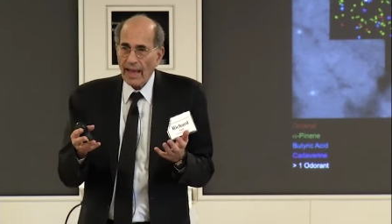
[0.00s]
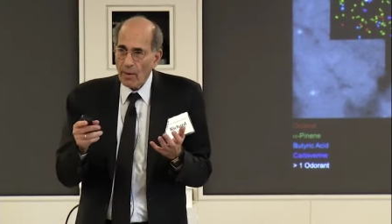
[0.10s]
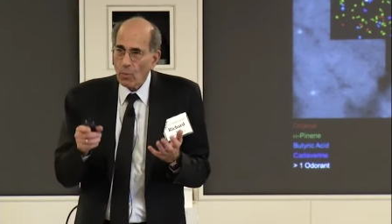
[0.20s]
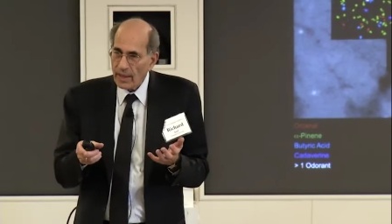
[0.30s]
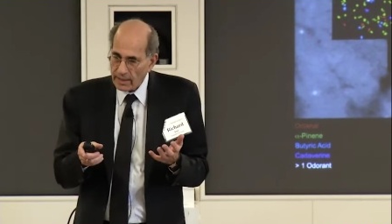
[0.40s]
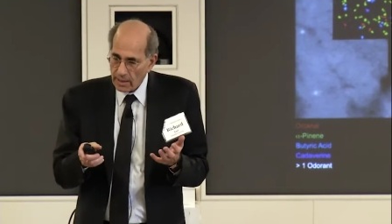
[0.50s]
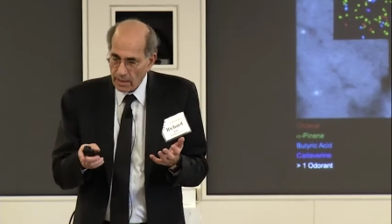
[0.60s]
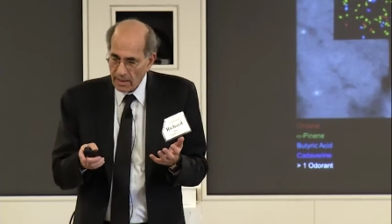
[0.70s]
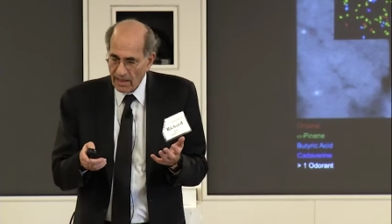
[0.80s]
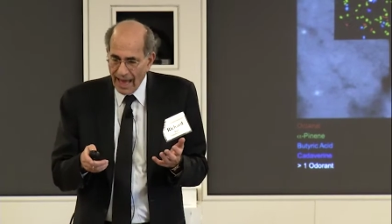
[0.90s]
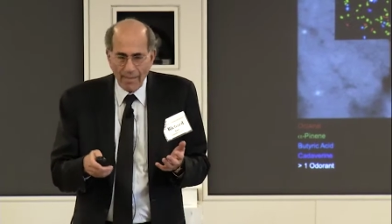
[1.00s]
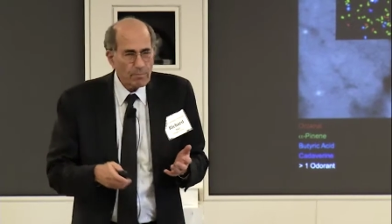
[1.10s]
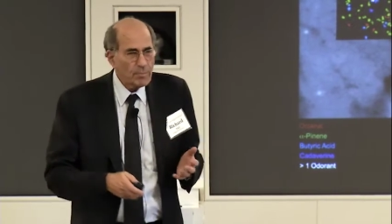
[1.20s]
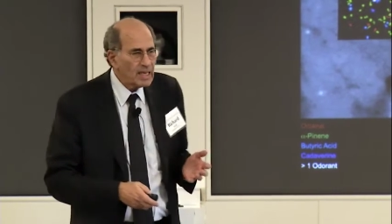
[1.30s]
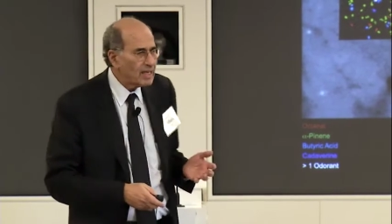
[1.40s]
And what that
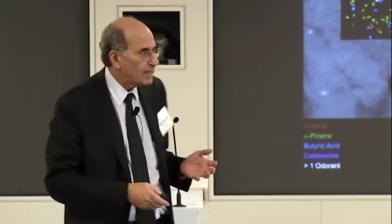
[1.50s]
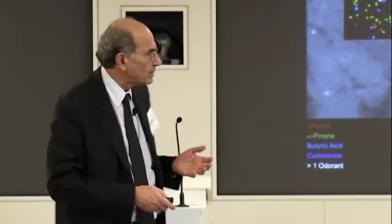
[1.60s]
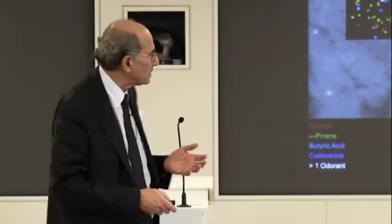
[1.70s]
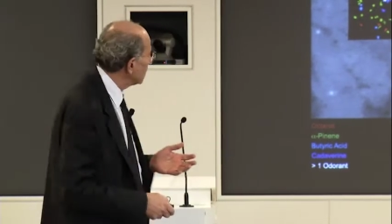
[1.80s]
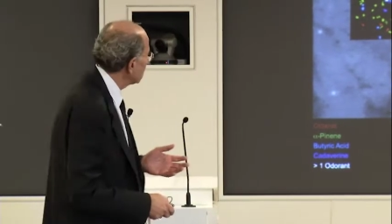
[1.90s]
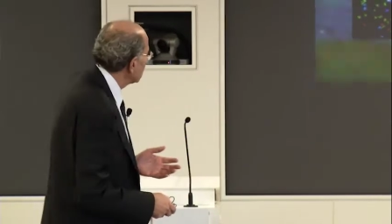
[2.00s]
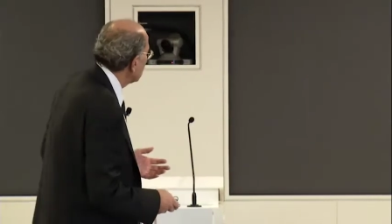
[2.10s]
means